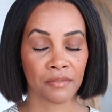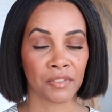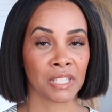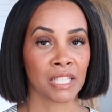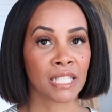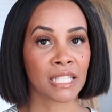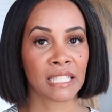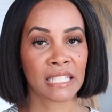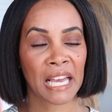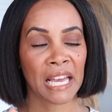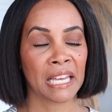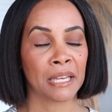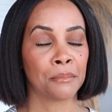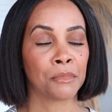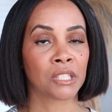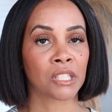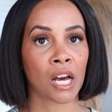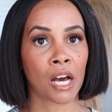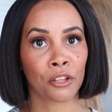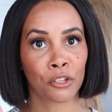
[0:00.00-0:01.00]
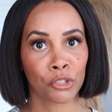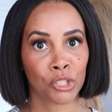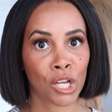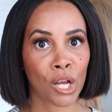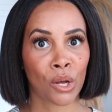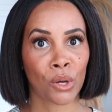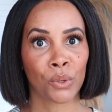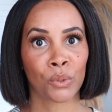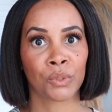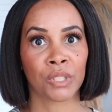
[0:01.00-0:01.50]
of in the same color
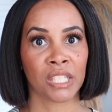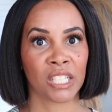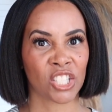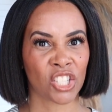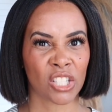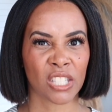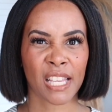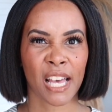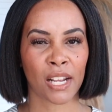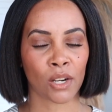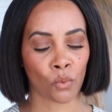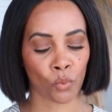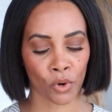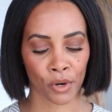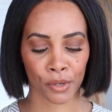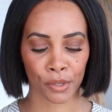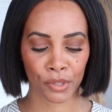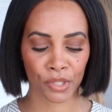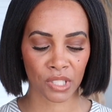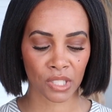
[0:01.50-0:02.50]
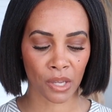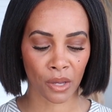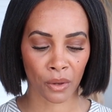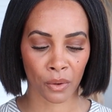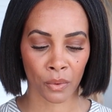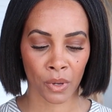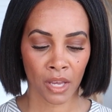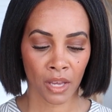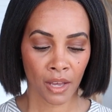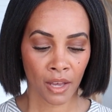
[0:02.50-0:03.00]
tone then it just kind of works
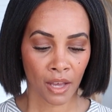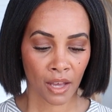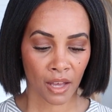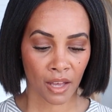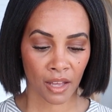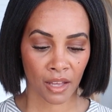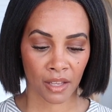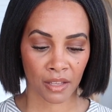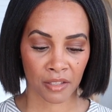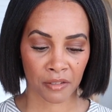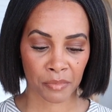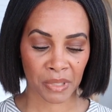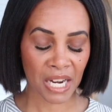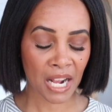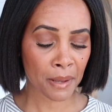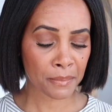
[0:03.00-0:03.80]
so um, but I